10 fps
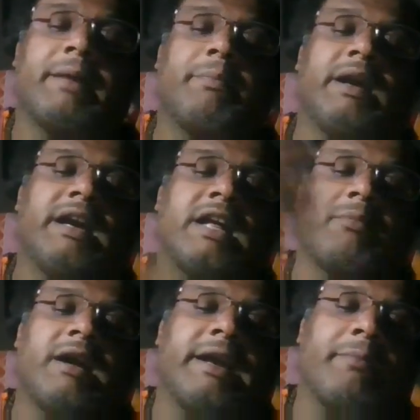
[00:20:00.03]
temple and
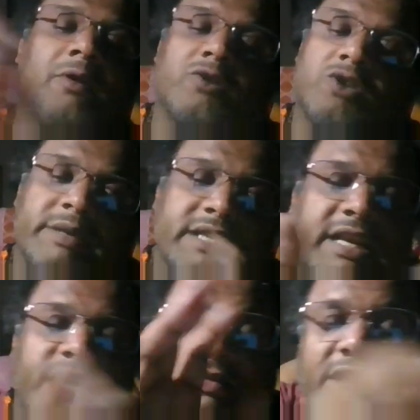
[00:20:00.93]
Hanuman temple also
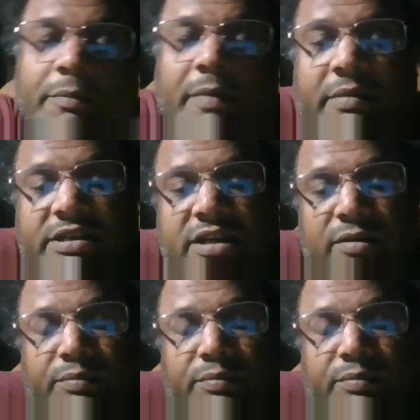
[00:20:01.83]
basically given the permission.